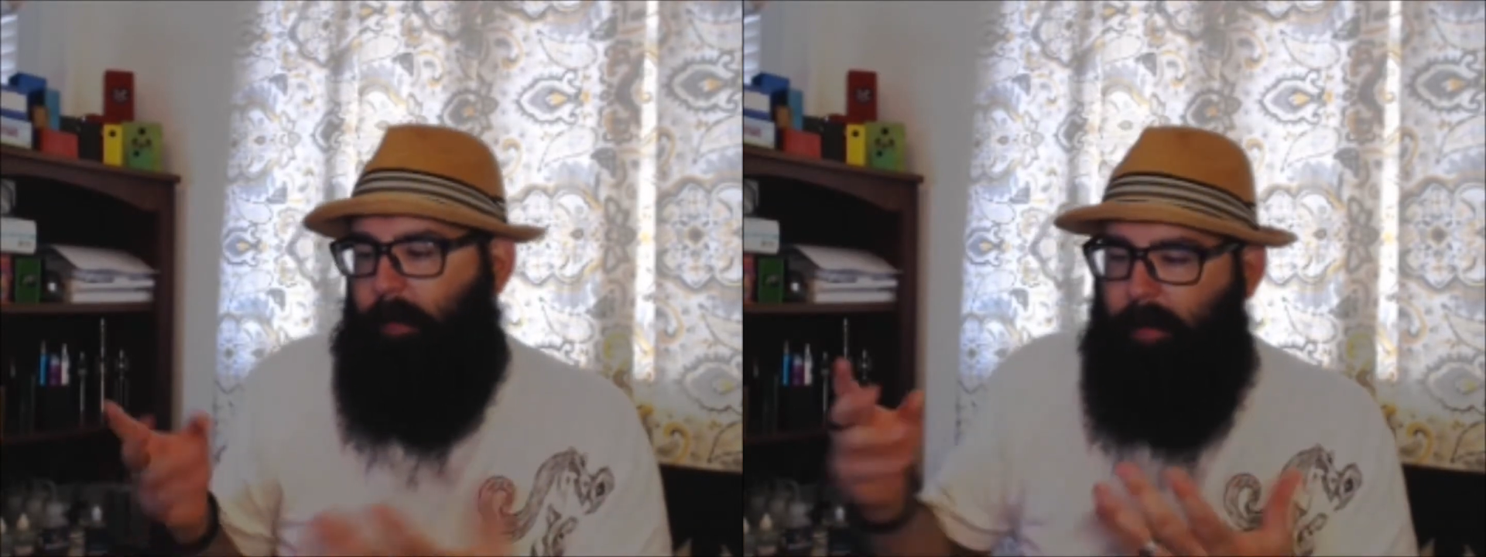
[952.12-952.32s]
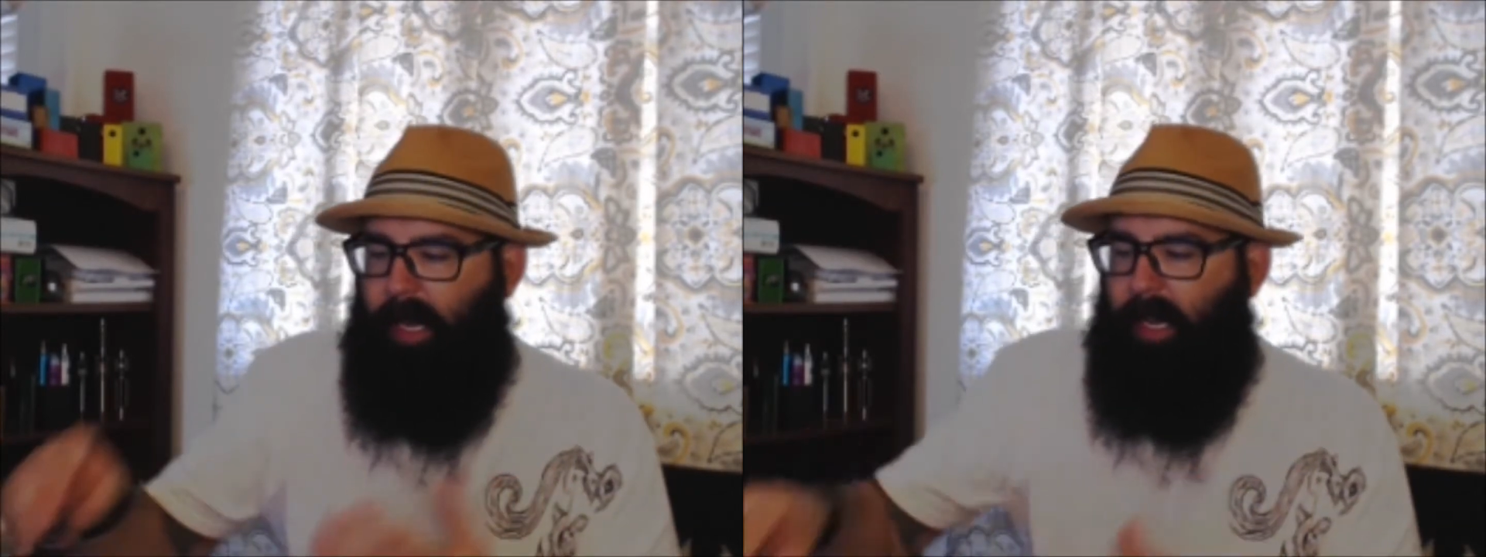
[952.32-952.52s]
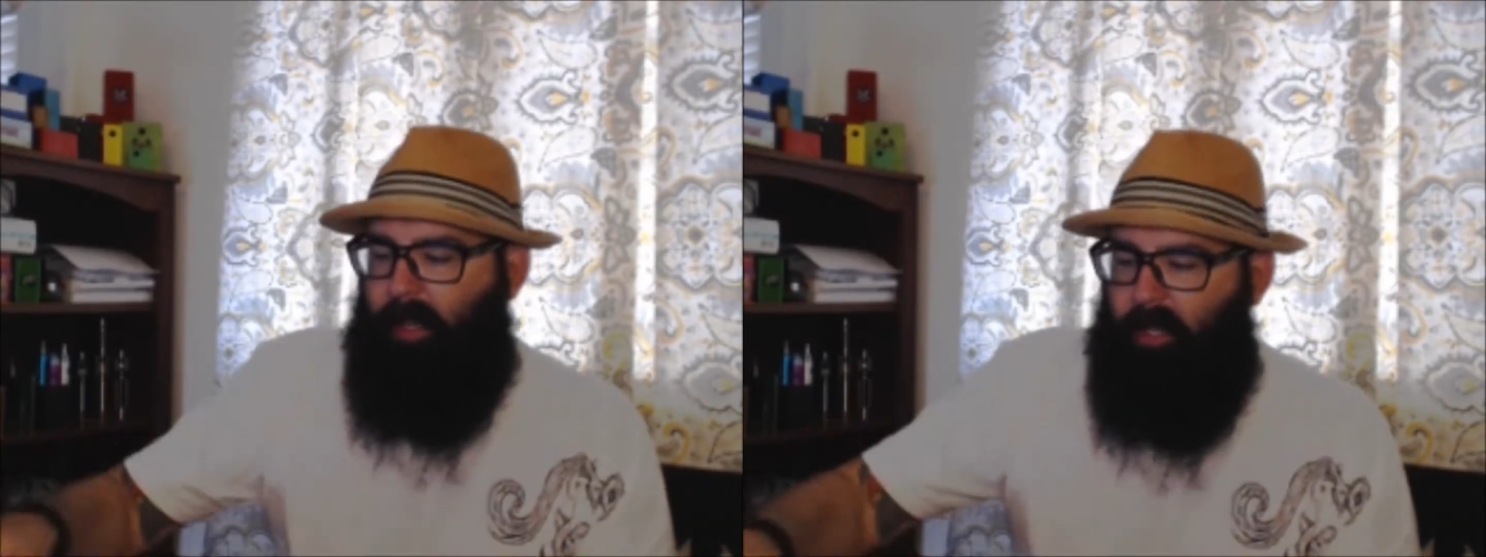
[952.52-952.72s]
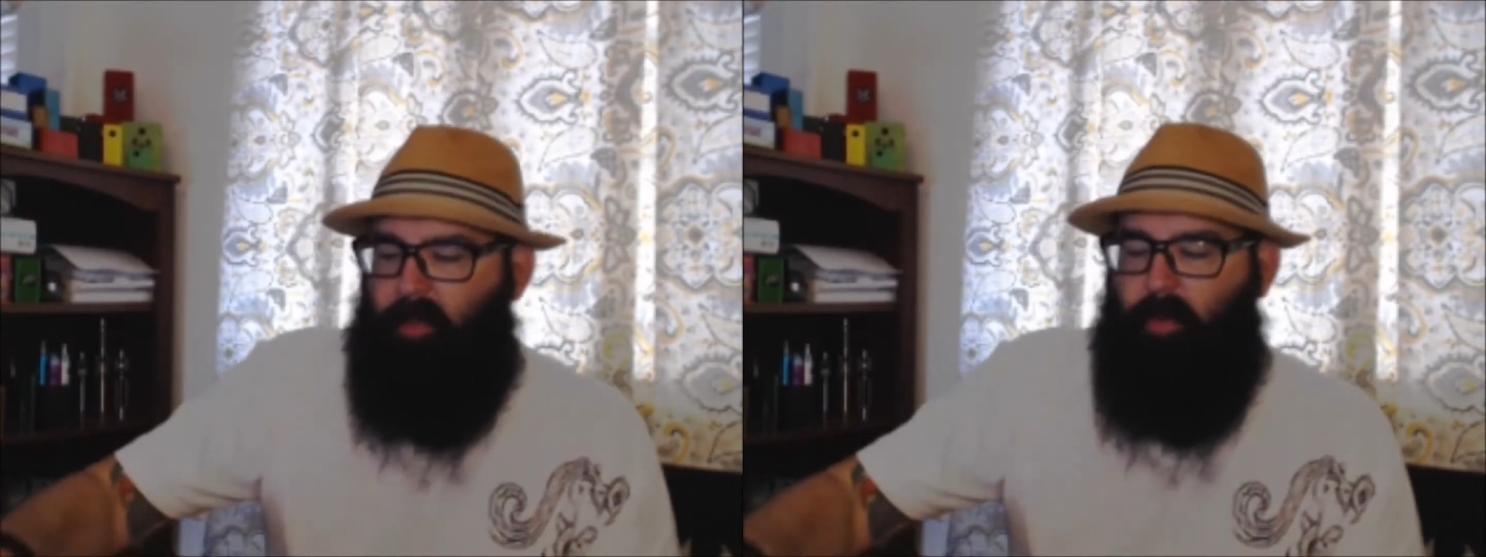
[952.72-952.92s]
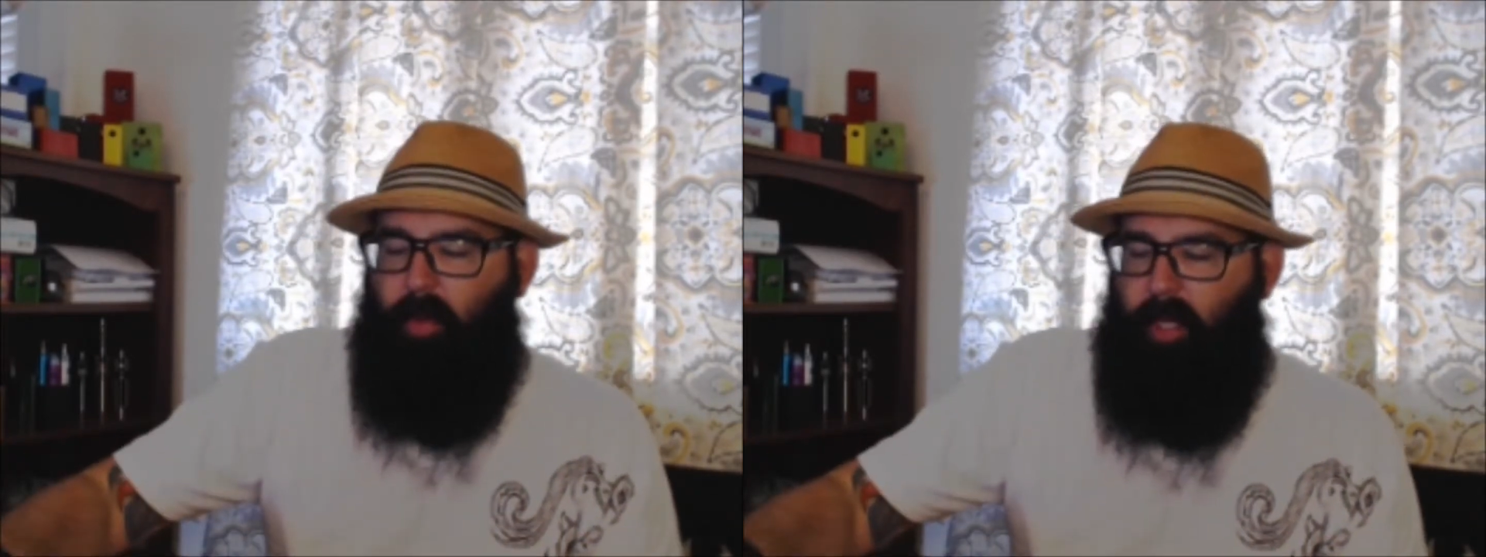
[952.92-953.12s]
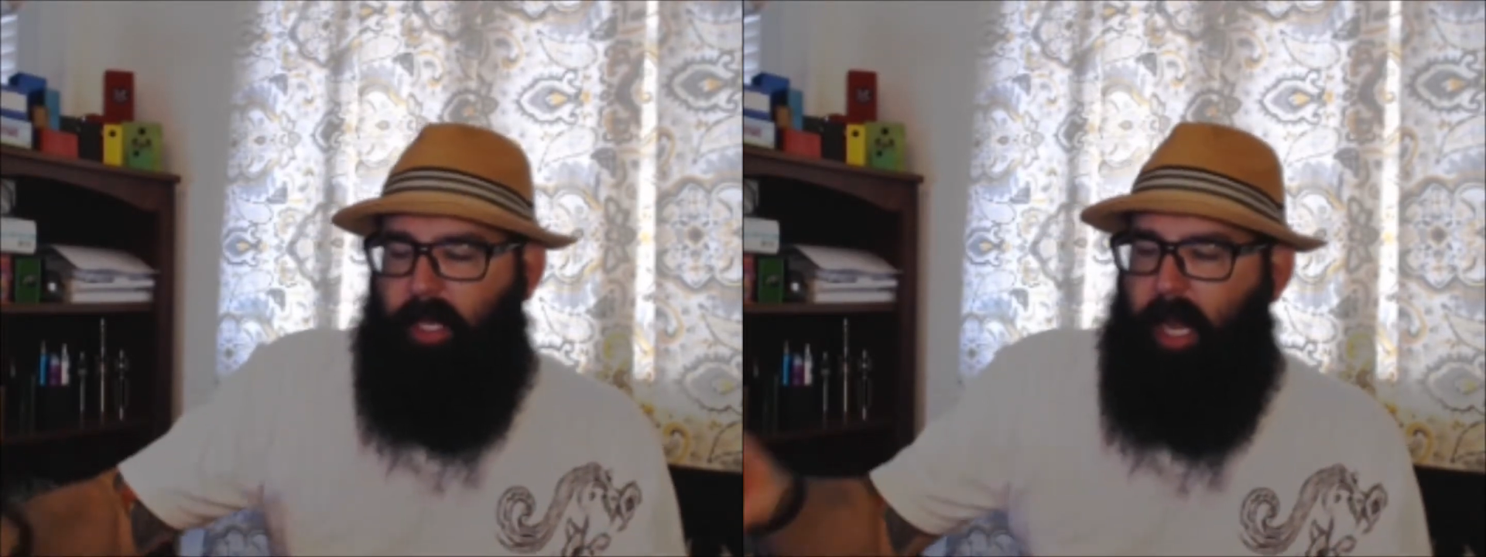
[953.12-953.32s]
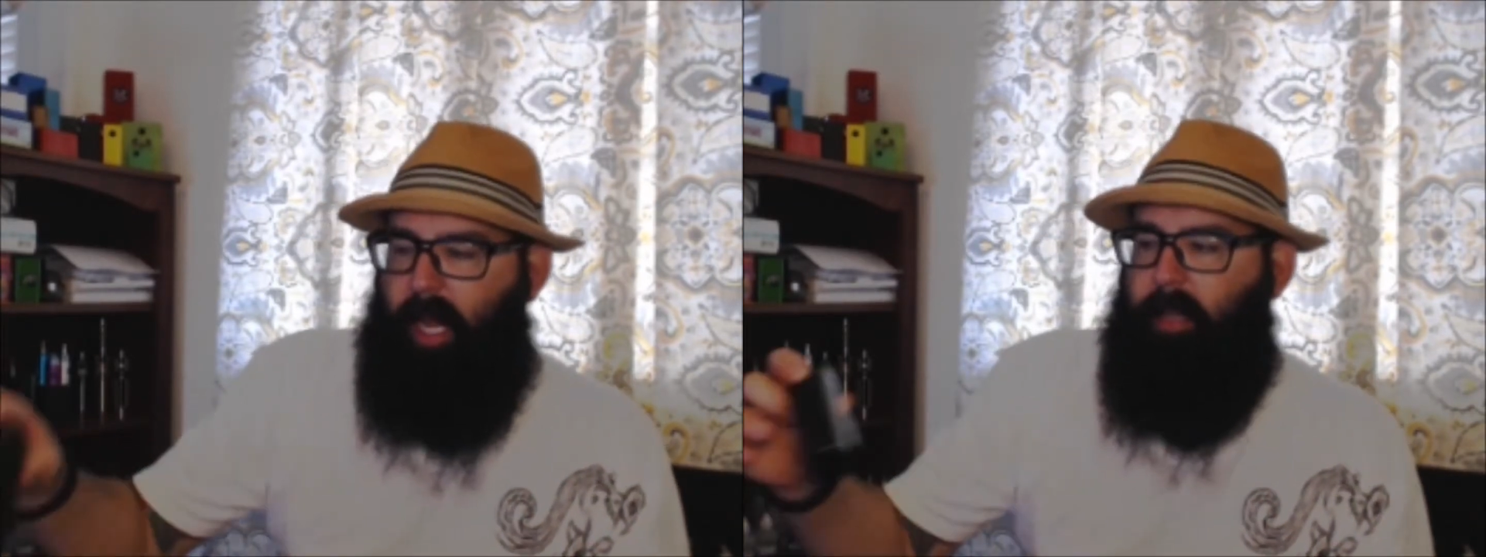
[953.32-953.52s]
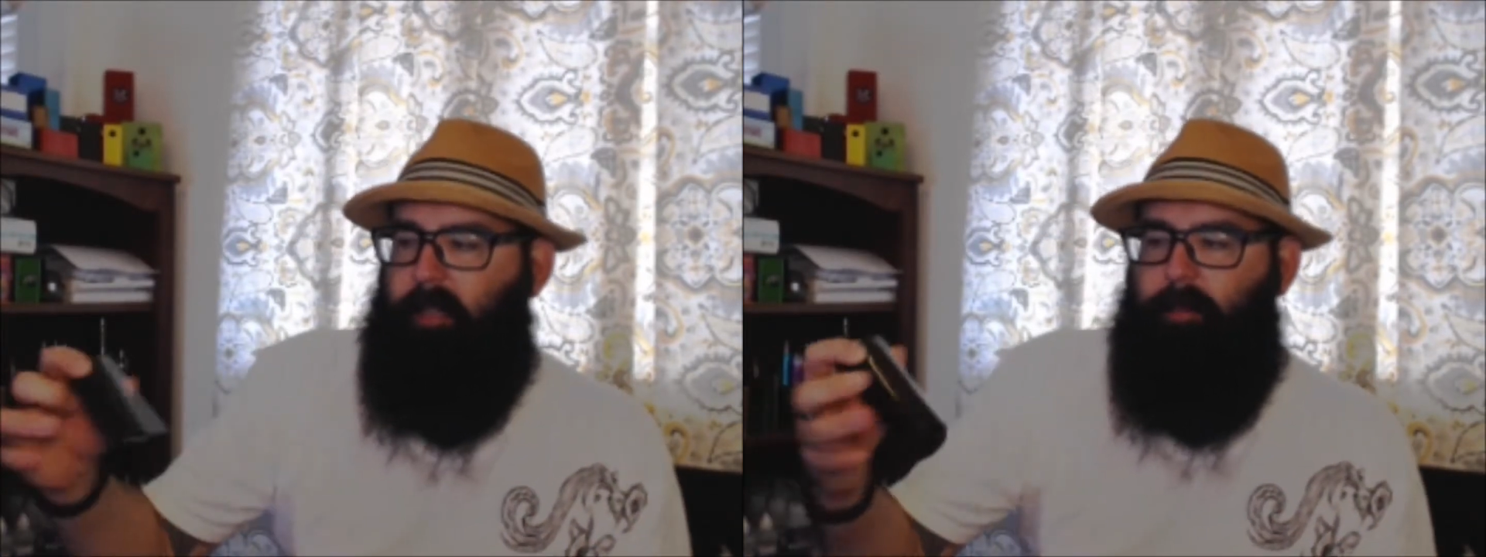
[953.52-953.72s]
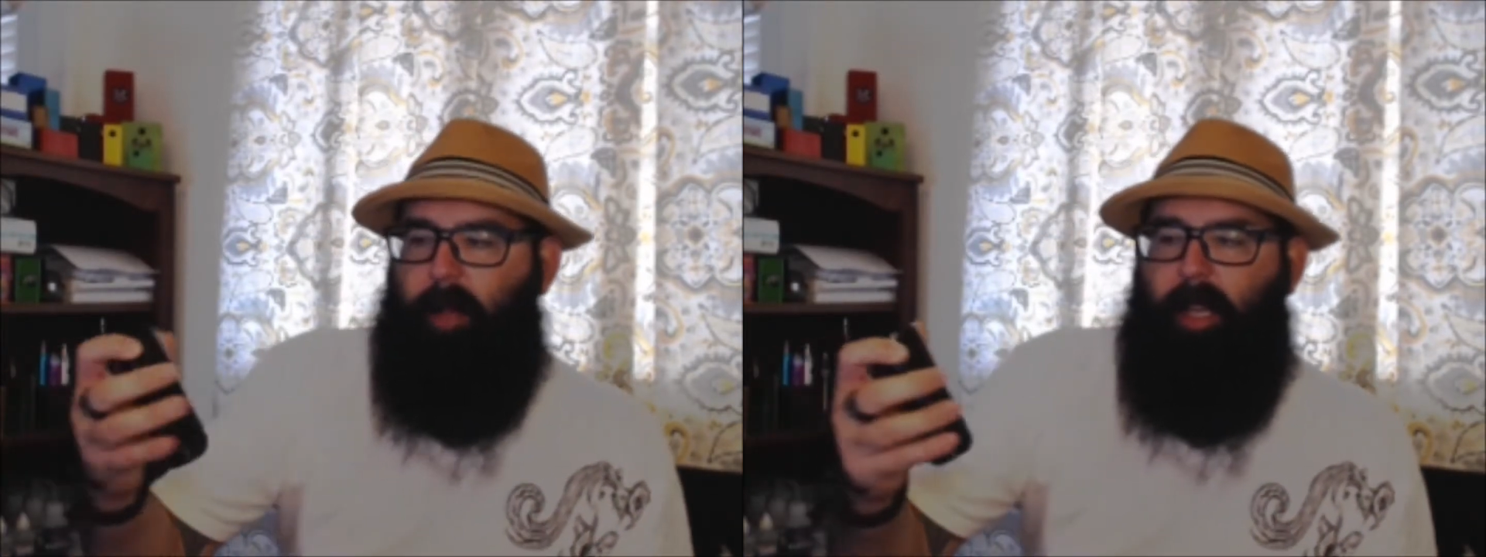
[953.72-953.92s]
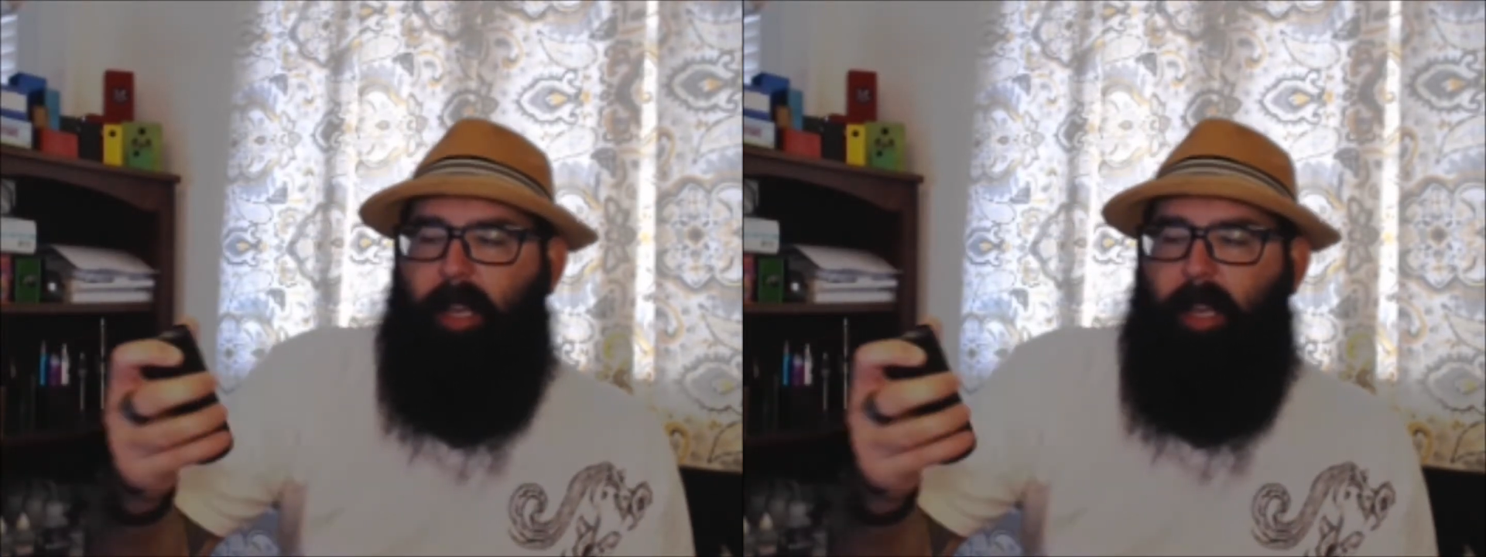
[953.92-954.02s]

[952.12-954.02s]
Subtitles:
I mean, it looks really nice,